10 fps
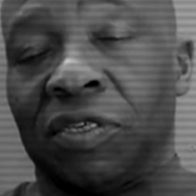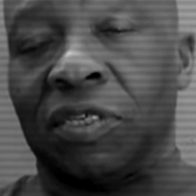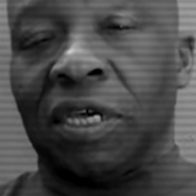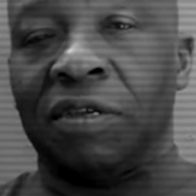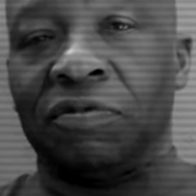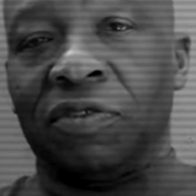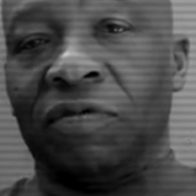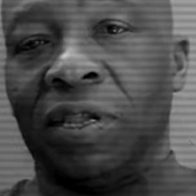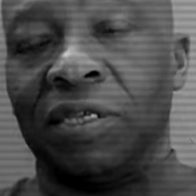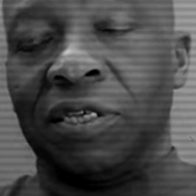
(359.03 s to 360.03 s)
a sign of
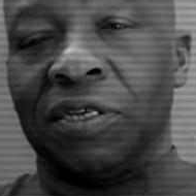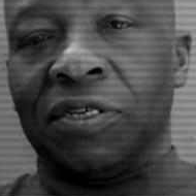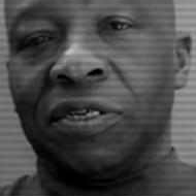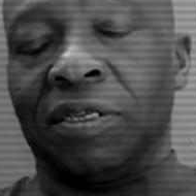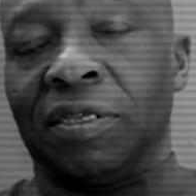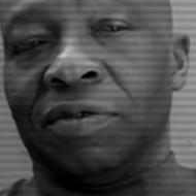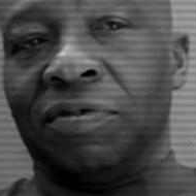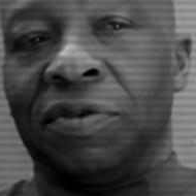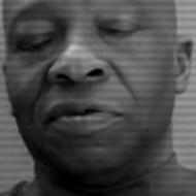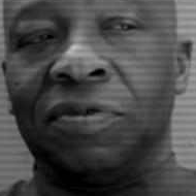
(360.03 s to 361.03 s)
civilization,
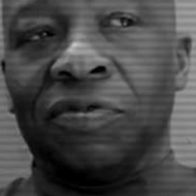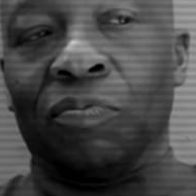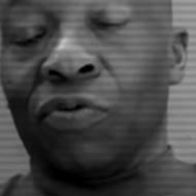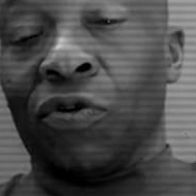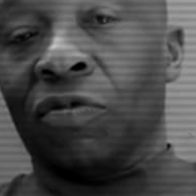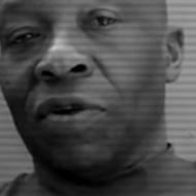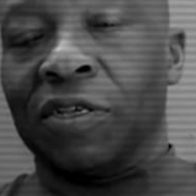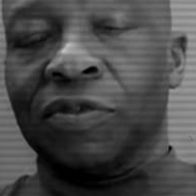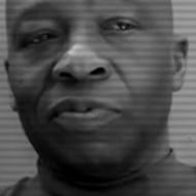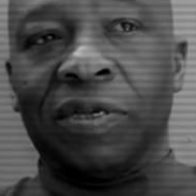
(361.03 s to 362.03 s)
who knows, or
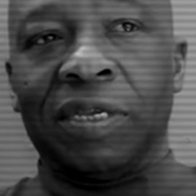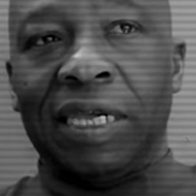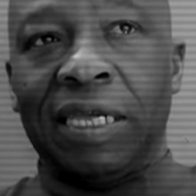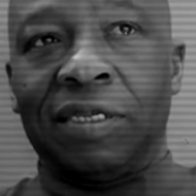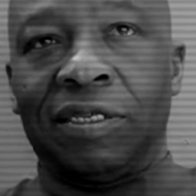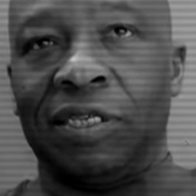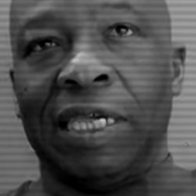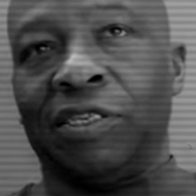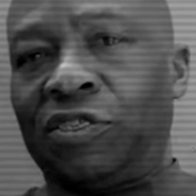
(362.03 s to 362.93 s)
progress, but it's